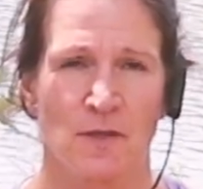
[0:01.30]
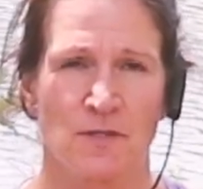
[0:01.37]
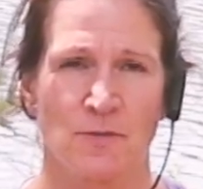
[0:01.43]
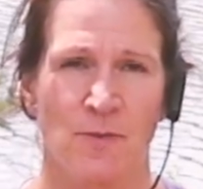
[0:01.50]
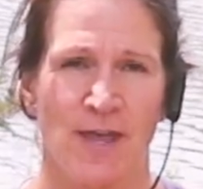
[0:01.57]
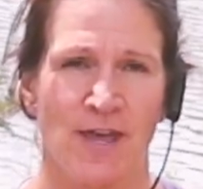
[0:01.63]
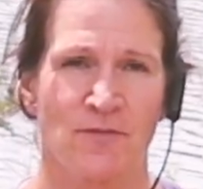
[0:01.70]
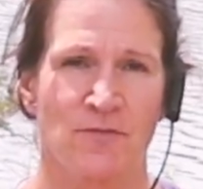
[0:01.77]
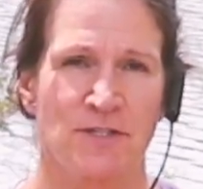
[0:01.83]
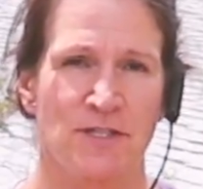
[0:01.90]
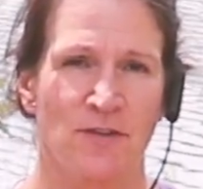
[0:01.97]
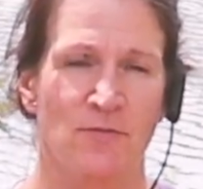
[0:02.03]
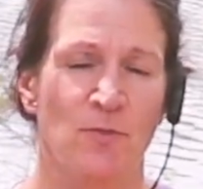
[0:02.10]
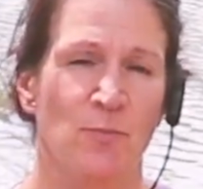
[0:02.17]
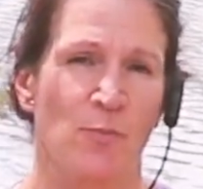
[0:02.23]
So we have
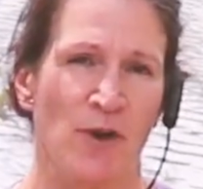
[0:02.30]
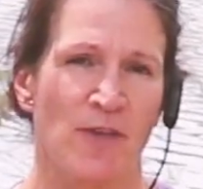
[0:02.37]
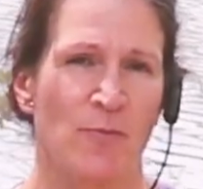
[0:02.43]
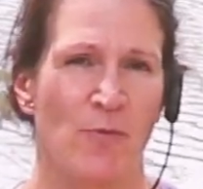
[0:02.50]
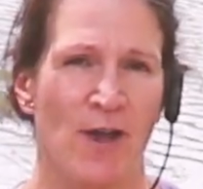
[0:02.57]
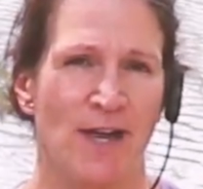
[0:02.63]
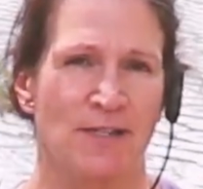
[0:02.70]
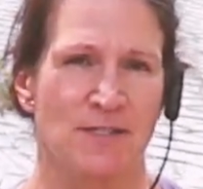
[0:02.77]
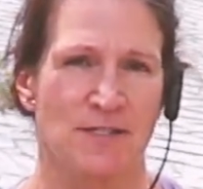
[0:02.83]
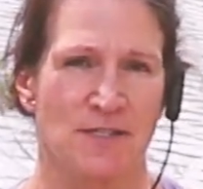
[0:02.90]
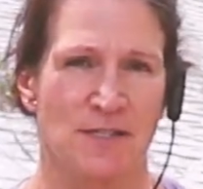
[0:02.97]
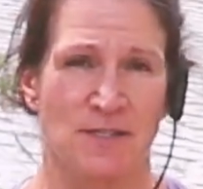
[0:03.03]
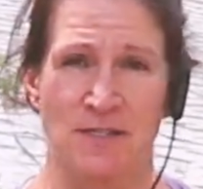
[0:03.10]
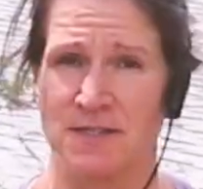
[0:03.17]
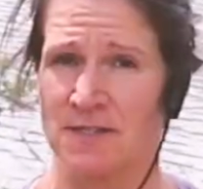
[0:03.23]
different breath
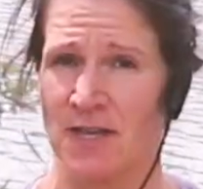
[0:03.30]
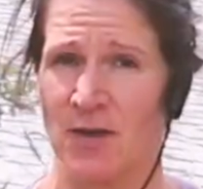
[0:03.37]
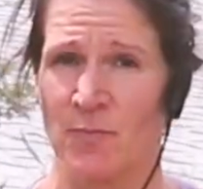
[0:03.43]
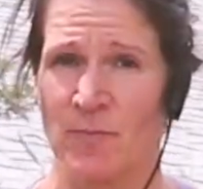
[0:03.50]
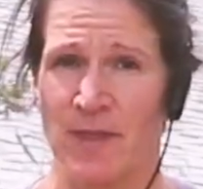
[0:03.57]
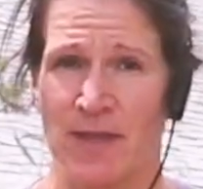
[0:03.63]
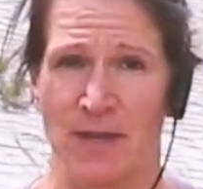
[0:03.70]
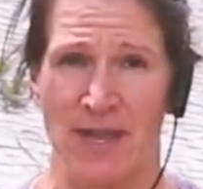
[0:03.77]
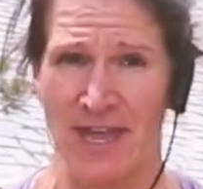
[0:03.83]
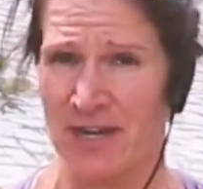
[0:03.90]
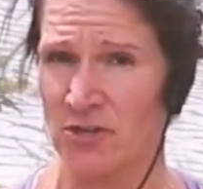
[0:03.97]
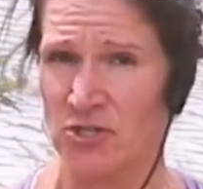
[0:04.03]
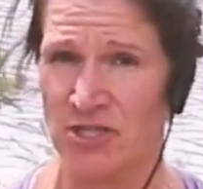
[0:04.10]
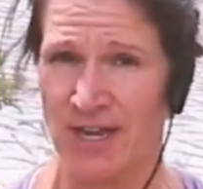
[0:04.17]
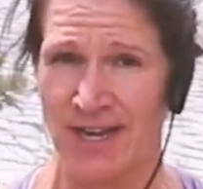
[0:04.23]
practices. Some
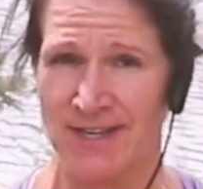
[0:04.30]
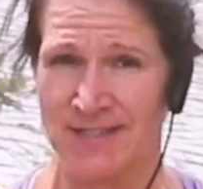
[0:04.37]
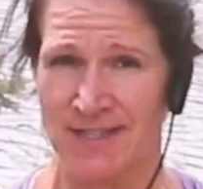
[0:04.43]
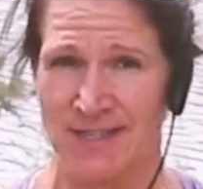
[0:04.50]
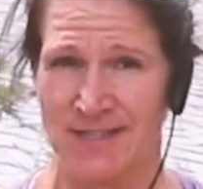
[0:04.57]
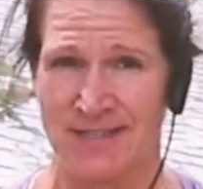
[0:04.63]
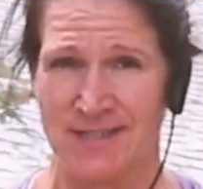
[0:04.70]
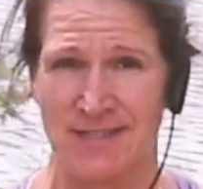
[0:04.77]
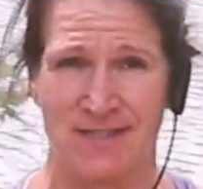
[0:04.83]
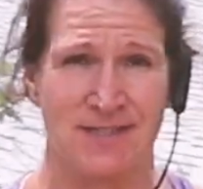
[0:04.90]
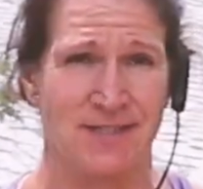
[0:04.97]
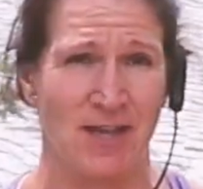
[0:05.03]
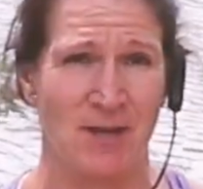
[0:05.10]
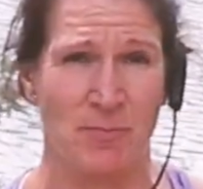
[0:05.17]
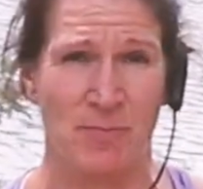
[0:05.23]
energize us,
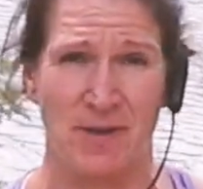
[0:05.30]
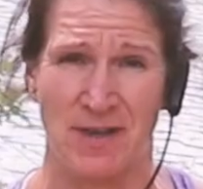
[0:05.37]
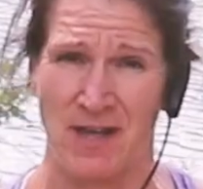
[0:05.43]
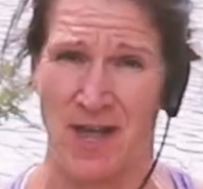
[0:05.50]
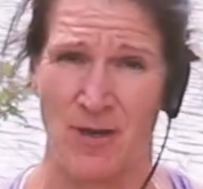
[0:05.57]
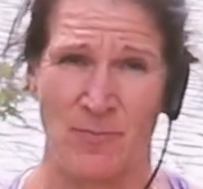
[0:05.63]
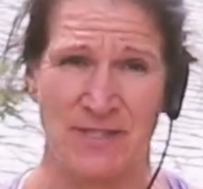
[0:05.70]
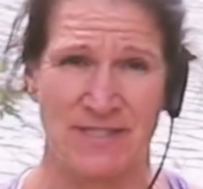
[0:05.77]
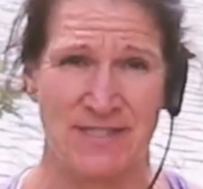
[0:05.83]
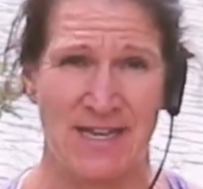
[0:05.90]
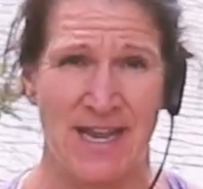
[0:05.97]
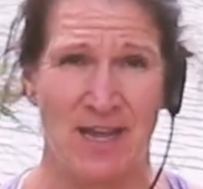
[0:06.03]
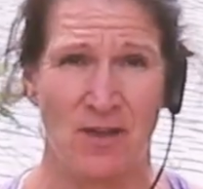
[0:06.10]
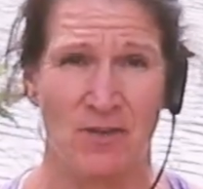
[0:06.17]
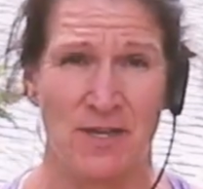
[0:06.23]
some calm us
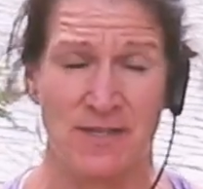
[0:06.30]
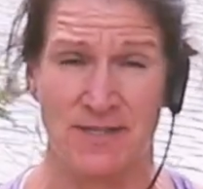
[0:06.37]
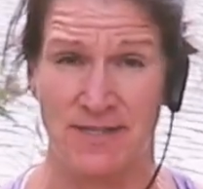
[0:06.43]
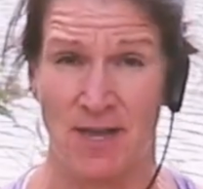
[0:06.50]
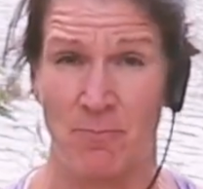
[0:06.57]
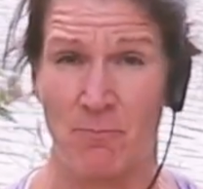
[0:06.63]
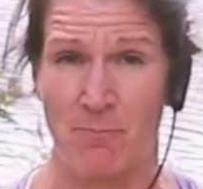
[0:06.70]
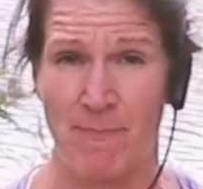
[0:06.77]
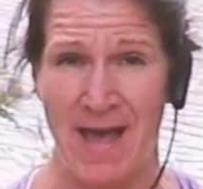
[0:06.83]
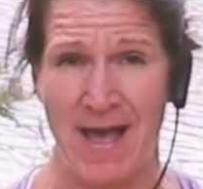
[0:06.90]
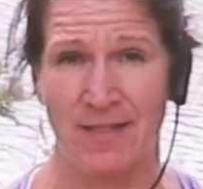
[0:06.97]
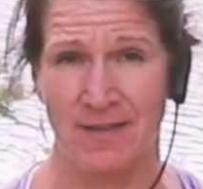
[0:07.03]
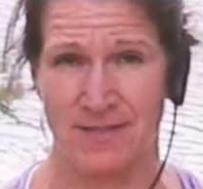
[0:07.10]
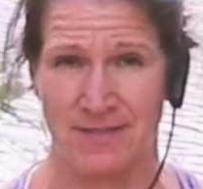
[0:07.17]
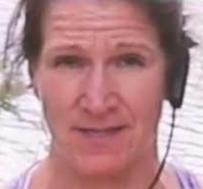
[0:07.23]
down, and some
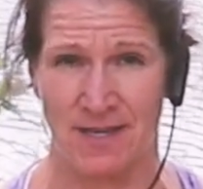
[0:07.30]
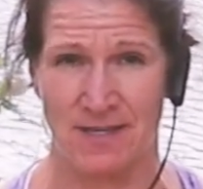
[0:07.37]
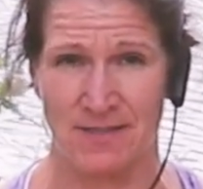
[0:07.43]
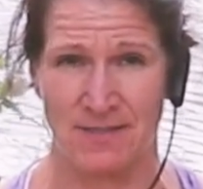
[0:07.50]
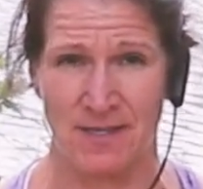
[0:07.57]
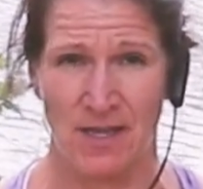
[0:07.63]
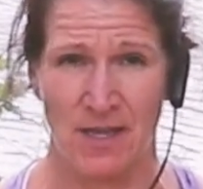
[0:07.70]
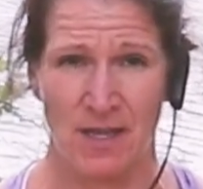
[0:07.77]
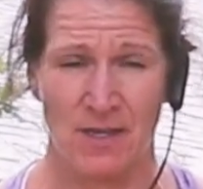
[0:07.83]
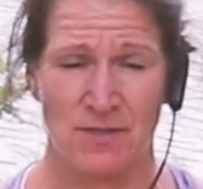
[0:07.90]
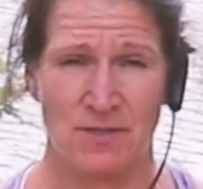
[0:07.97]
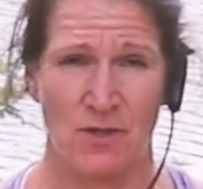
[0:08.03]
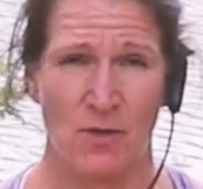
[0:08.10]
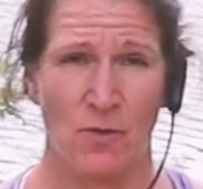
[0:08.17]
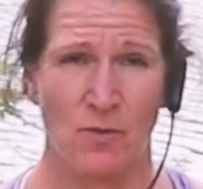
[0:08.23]
balance us.
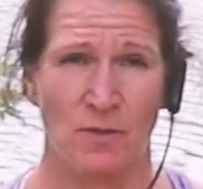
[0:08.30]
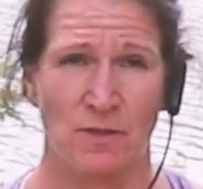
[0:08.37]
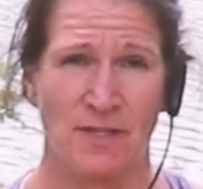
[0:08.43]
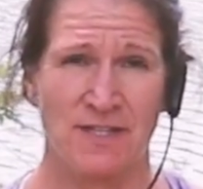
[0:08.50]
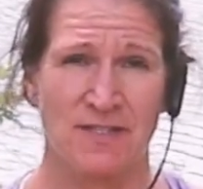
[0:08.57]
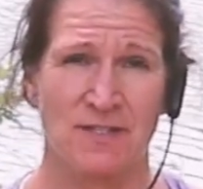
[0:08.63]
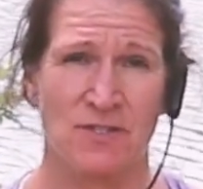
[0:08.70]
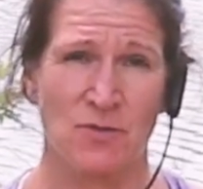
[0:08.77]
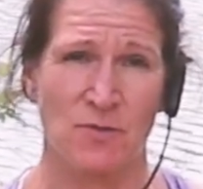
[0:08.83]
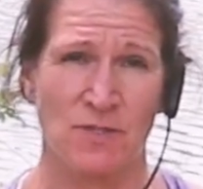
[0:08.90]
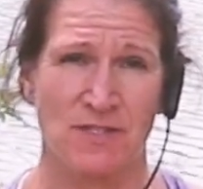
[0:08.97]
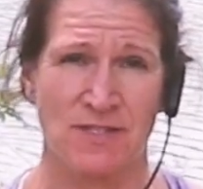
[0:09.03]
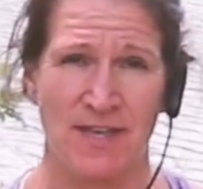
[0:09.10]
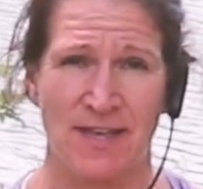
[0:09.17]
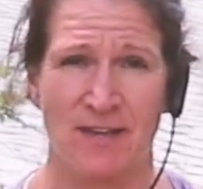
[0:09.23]
So let's do a
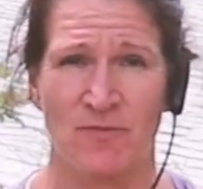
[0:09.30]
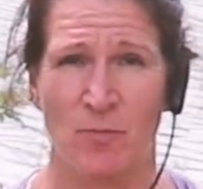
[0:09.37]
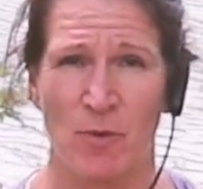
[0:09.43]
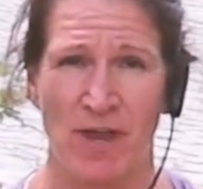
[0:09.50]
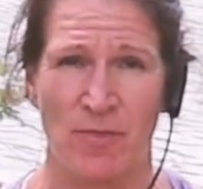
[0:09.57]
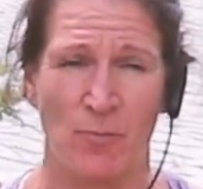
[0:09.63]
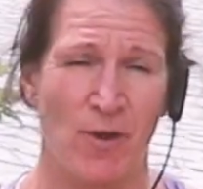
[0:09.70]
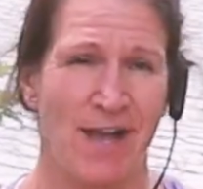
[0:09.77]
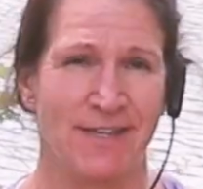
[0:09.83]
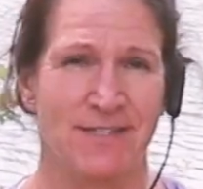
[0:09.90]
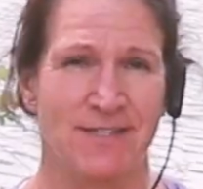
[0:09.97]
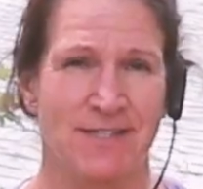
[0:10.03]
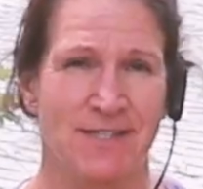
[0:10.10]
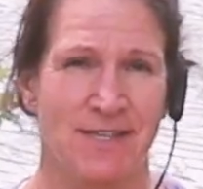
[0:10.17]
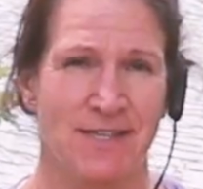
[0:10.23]
set of breath
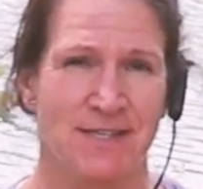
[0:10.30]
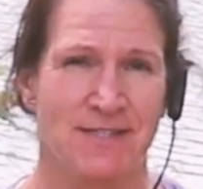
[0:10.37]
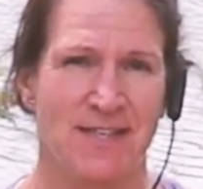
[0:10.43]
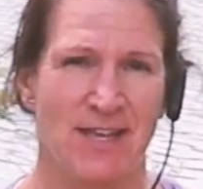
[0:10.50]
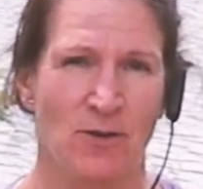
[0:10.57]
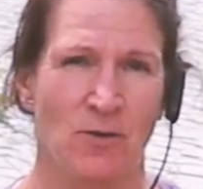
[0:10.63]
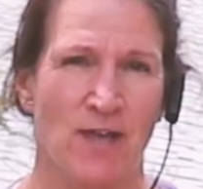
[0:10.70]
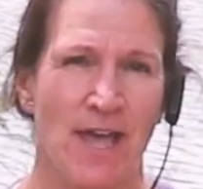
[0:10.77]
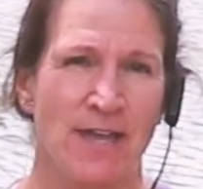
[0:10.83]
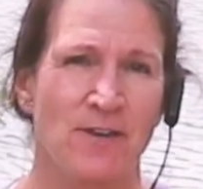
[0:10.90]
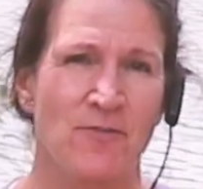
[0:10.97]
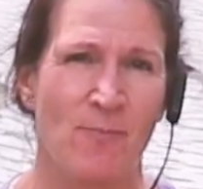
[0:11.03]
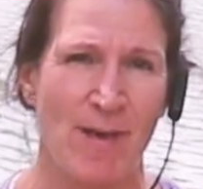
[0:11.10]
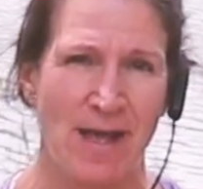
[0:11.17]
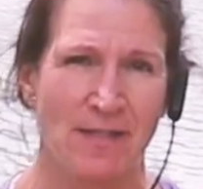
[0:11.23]
practices that'll kind
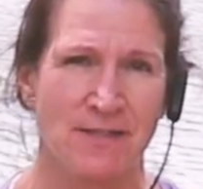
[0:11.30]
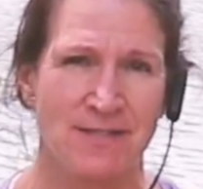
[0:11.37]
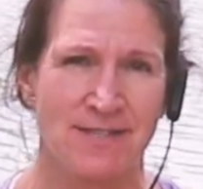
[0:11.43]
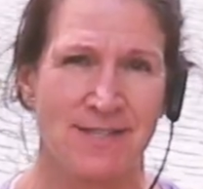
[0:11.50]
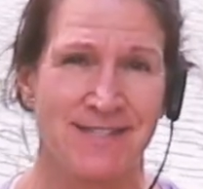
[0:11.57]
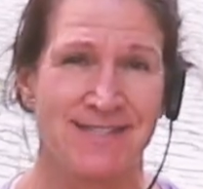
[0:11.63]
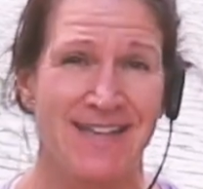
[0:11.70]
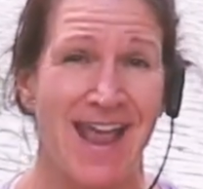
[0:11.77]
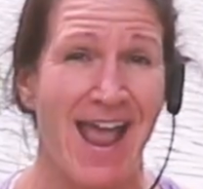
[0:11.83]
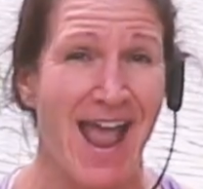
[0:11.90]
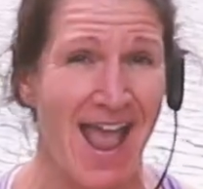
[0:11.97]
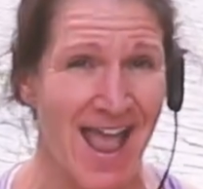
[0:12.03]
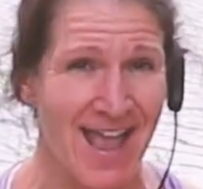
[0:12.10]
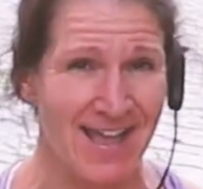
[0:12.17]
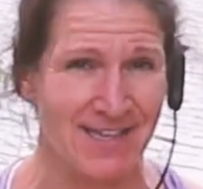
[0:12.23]
of balance us
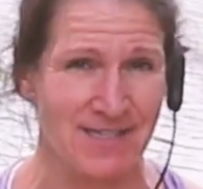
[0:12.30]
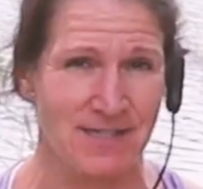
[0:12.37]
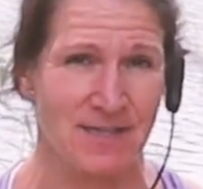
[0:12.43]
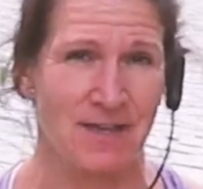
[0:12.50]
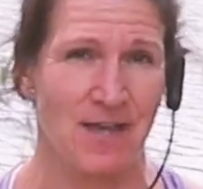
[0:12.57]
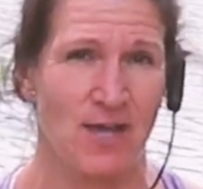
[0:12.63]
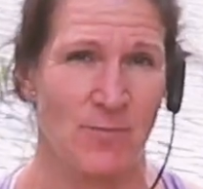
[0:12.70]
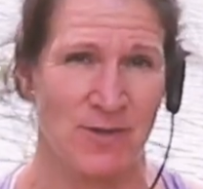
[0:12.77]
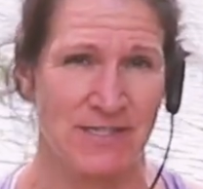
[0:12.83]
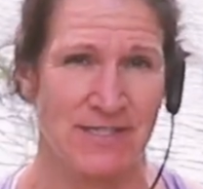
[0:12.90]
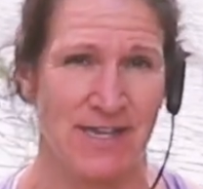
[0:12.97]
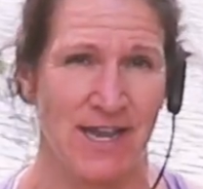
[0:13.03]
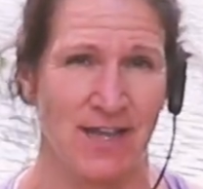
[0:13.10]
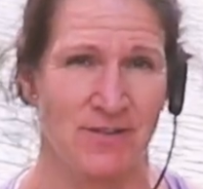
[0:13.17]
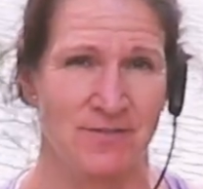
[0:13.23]
and calm us
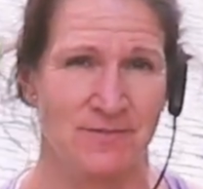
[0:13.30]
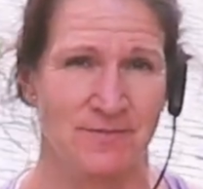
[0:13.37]
down.